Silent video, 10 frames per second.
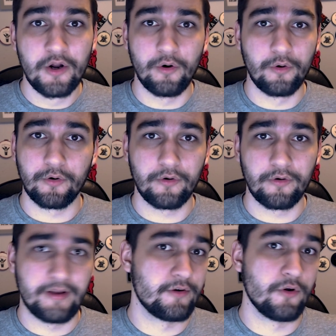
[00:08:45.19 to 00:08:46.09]

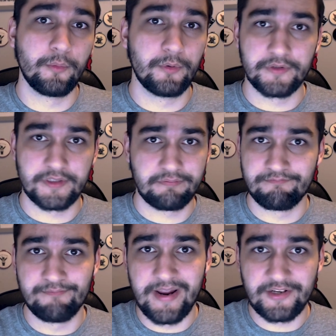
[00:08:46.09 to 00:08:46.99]
or a noble's
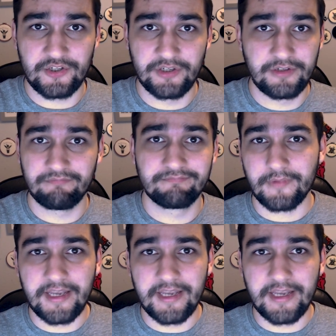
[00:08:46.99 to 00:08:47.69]
mansion,